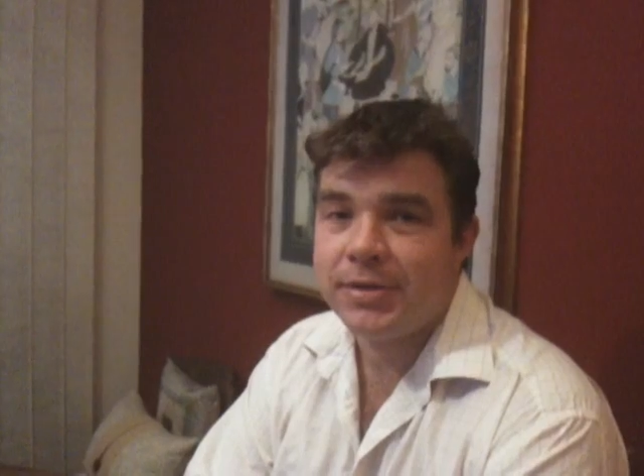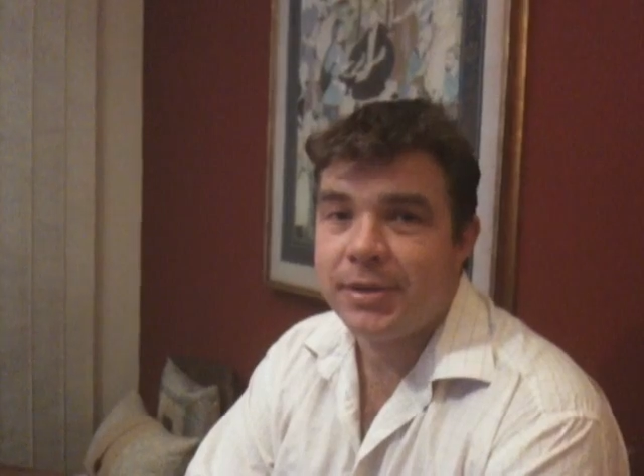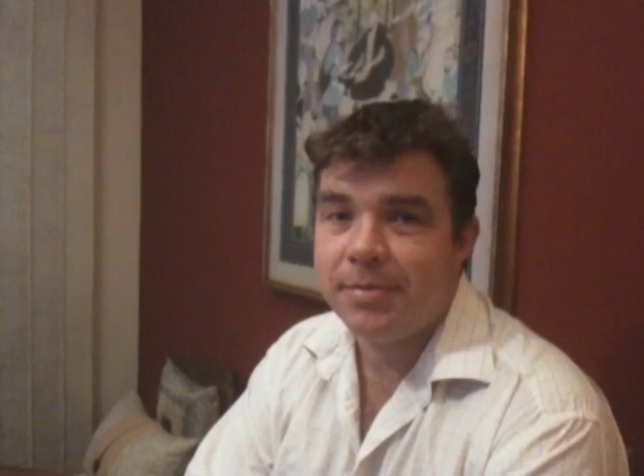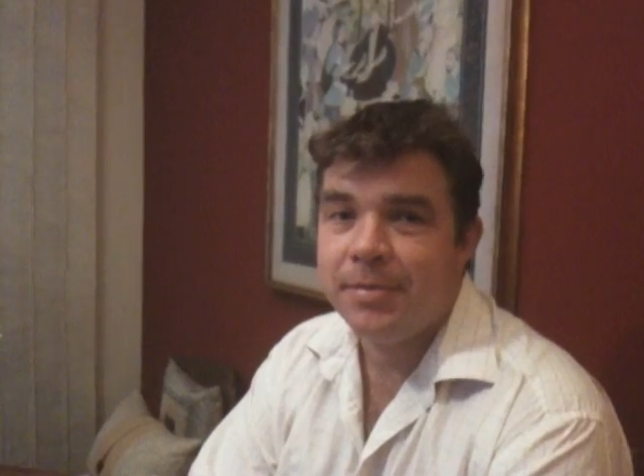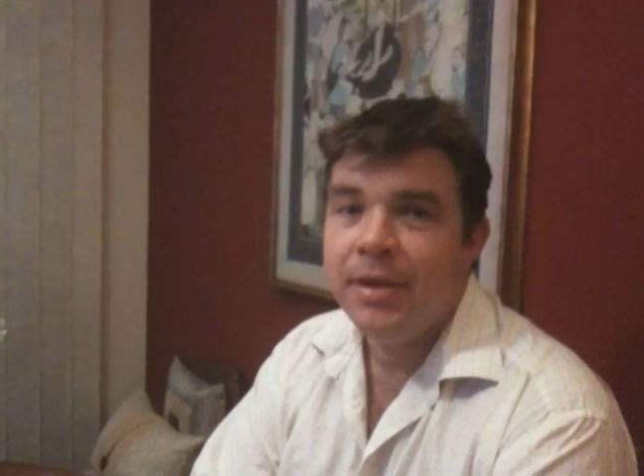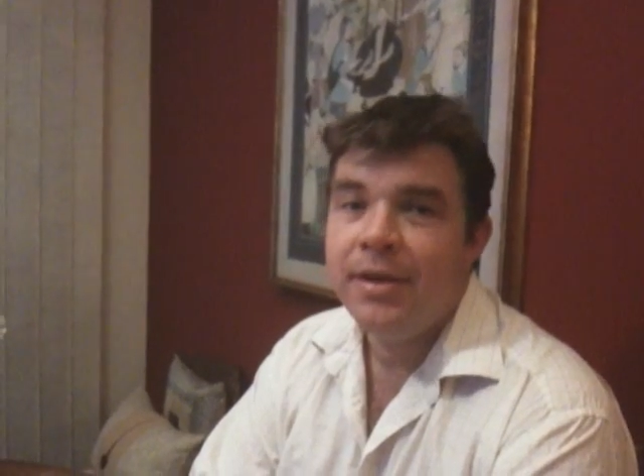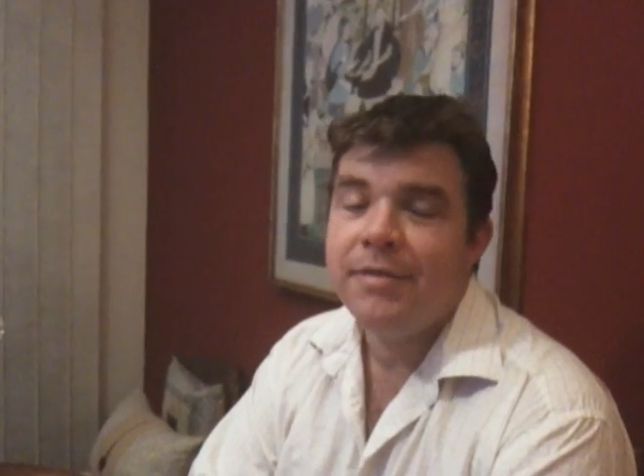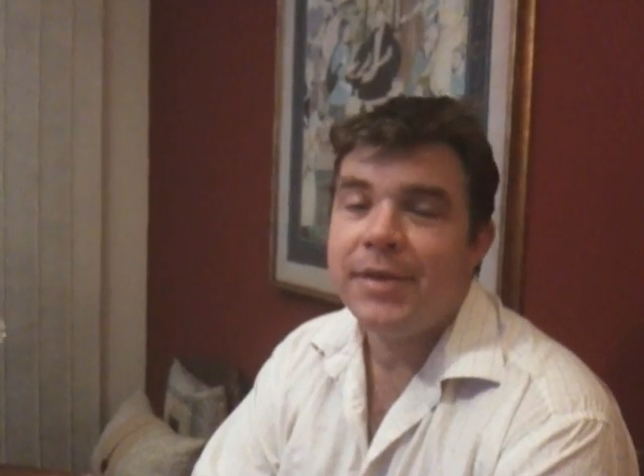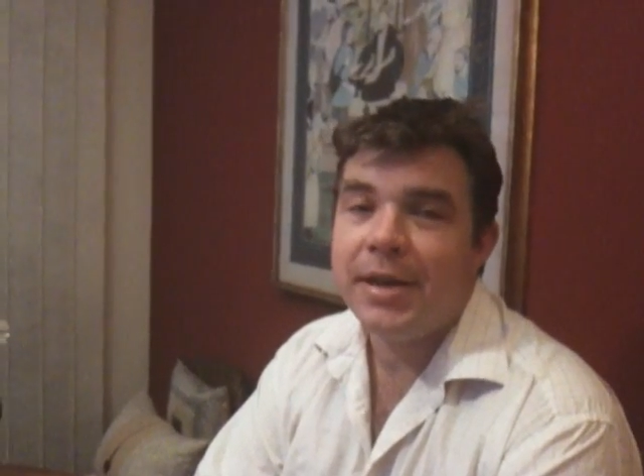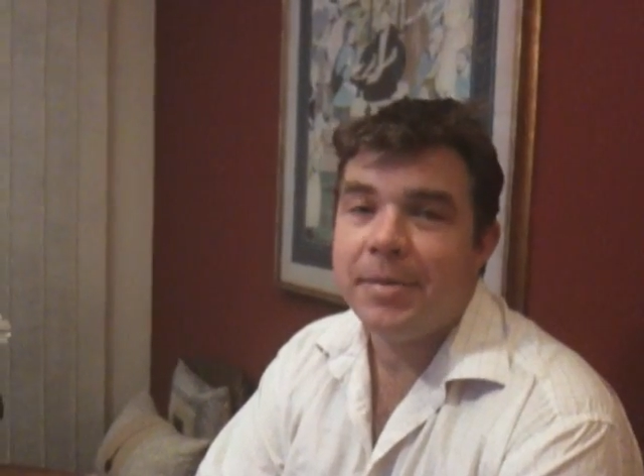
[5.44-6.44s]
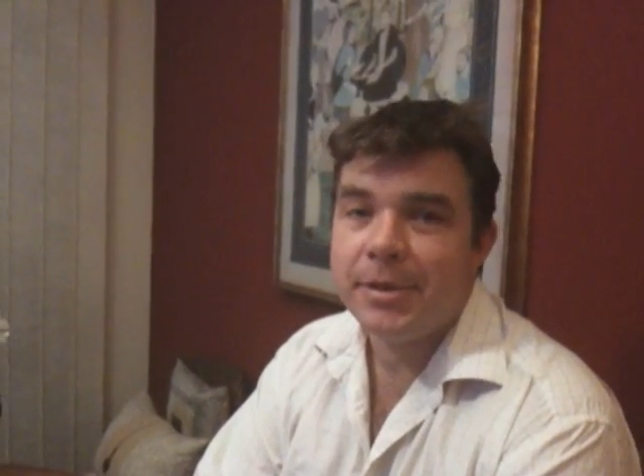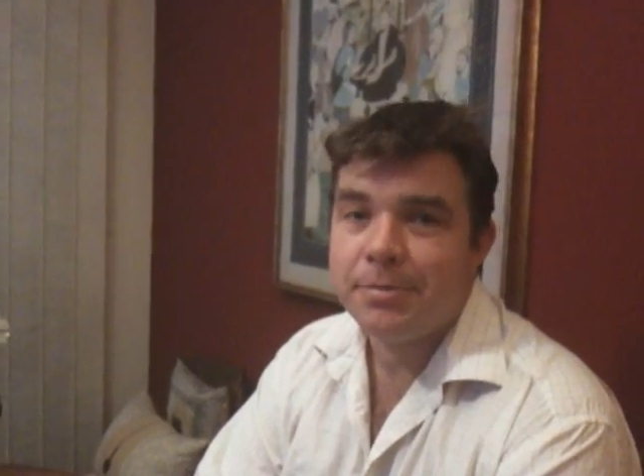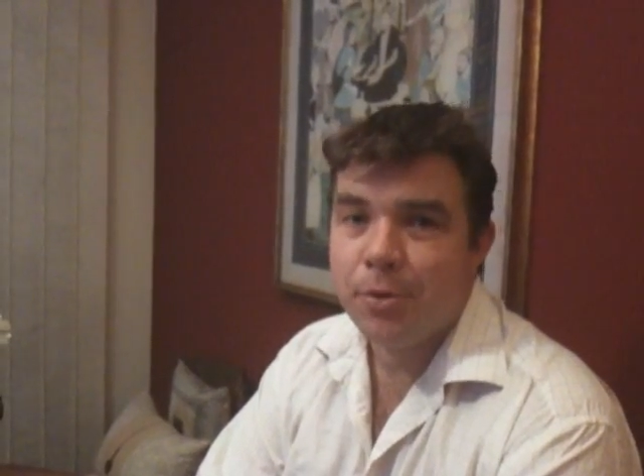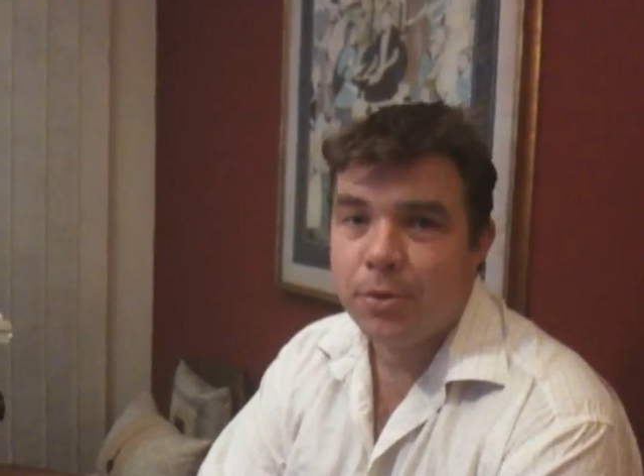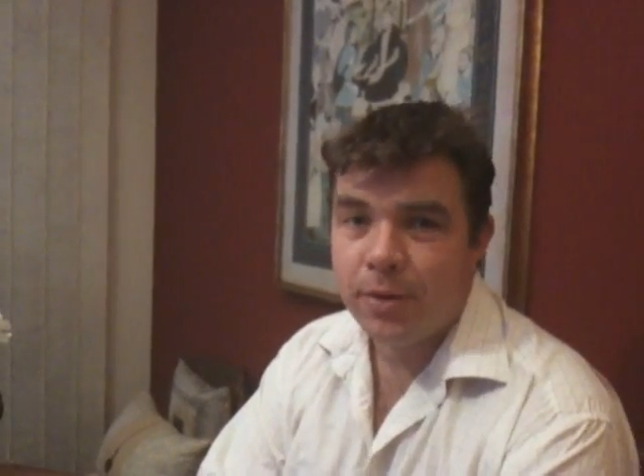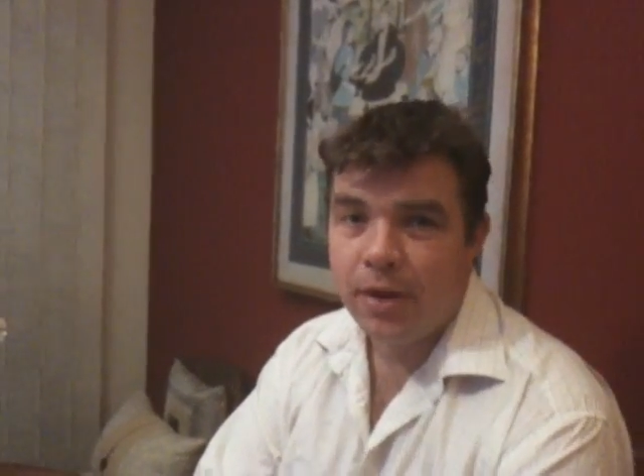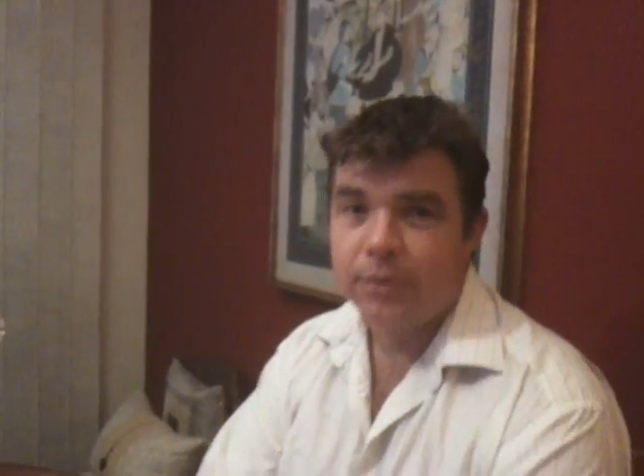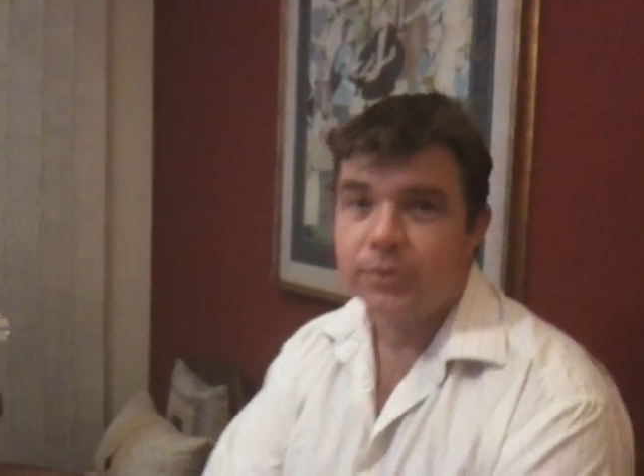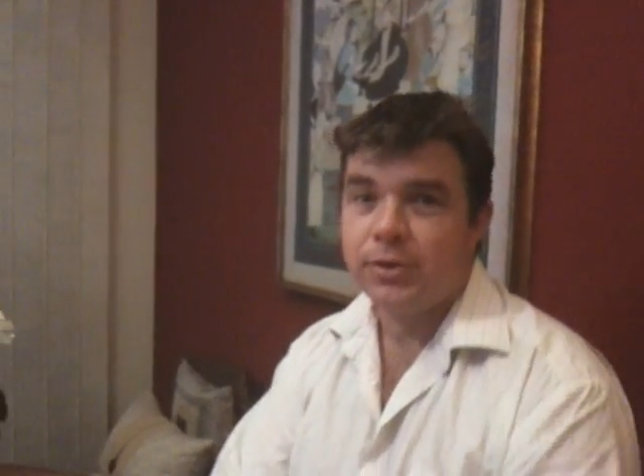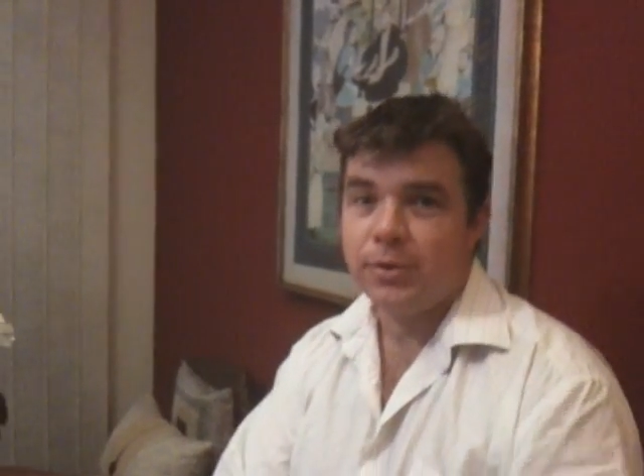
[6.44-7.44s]
at some Vietnamese pork
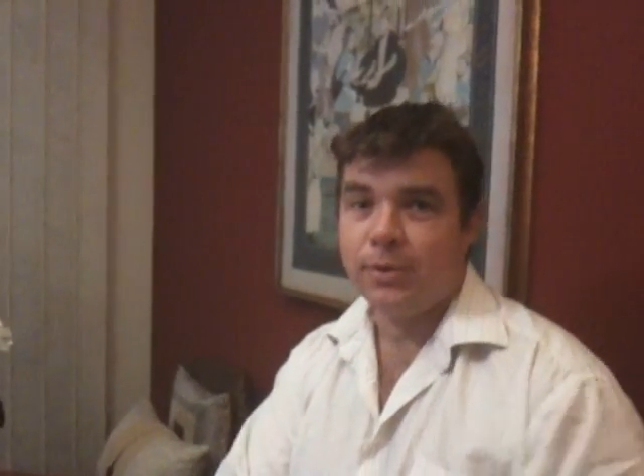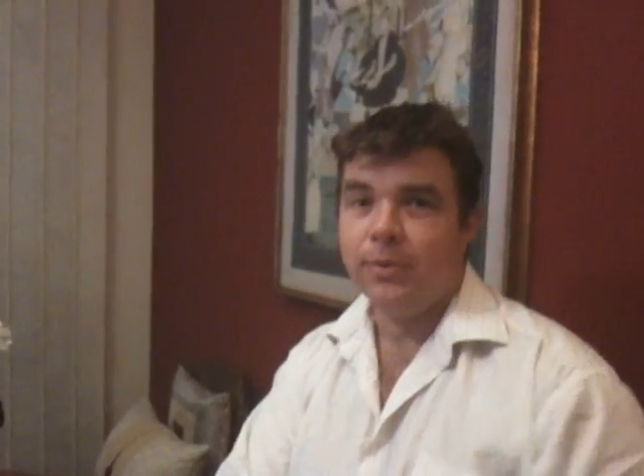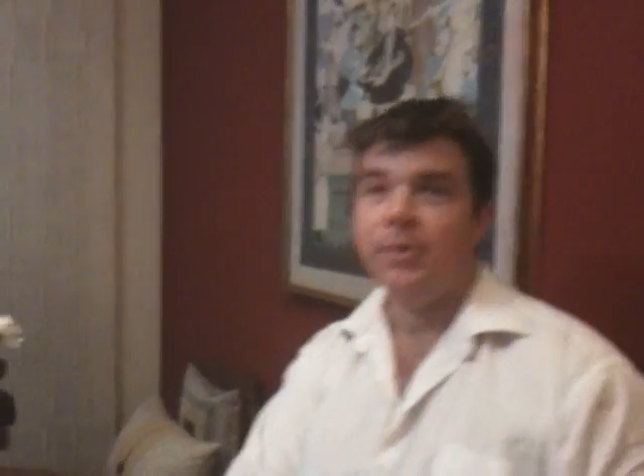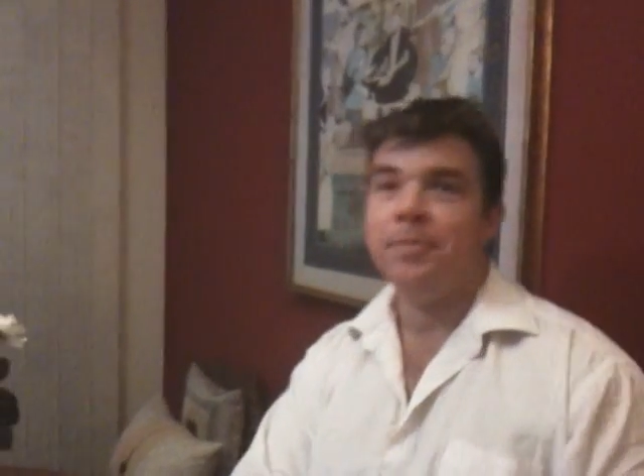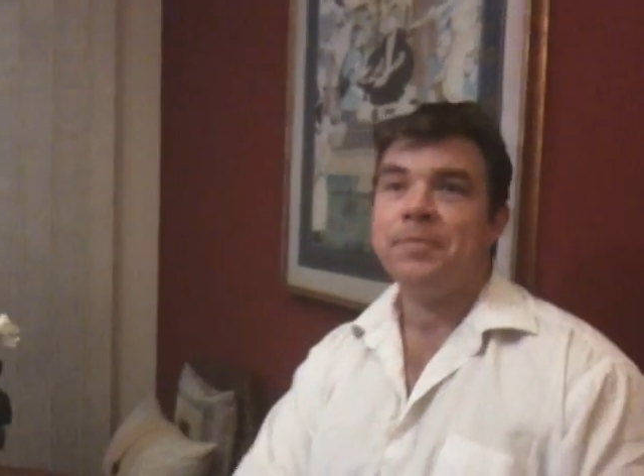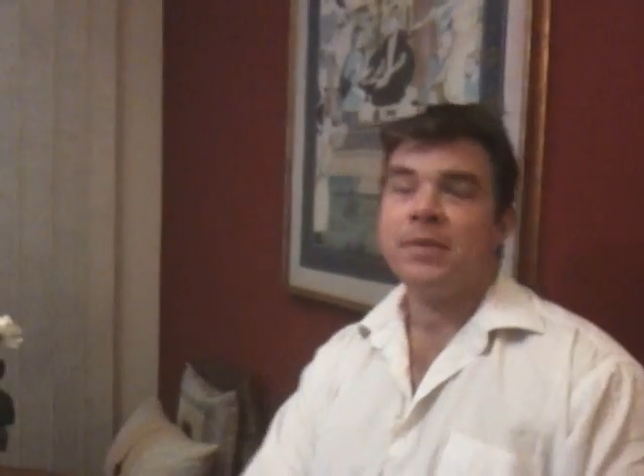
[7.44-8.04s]
rolls, or